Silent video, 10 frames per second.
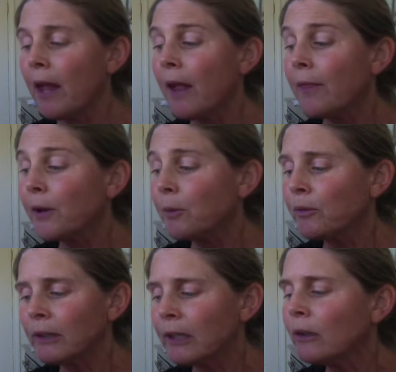There was
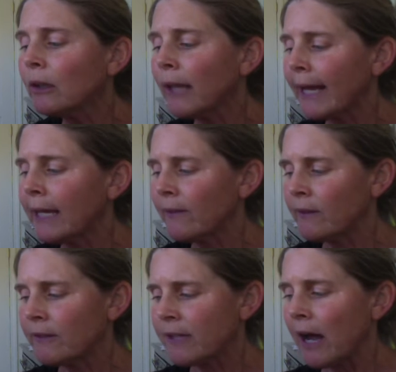little light in the
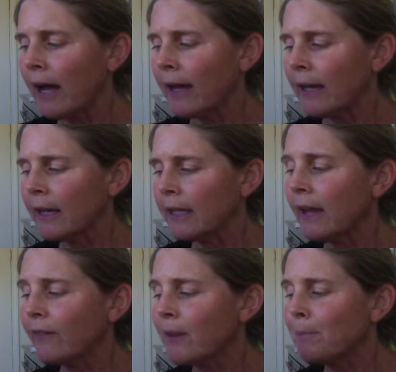sky,
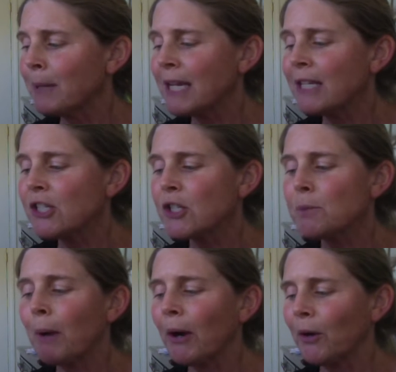yet the beads
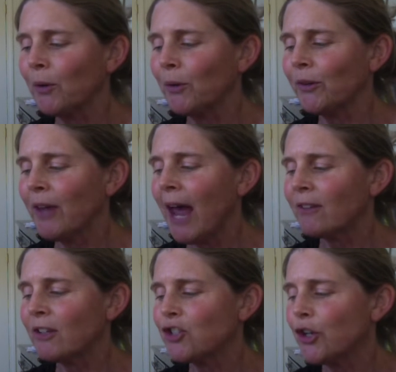sparkled as
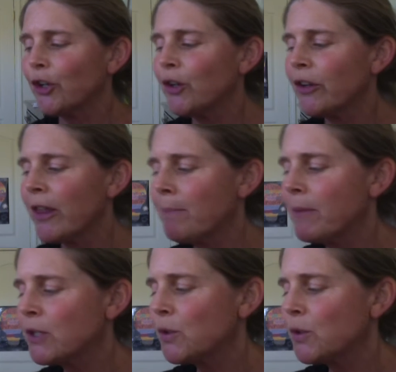he turned them this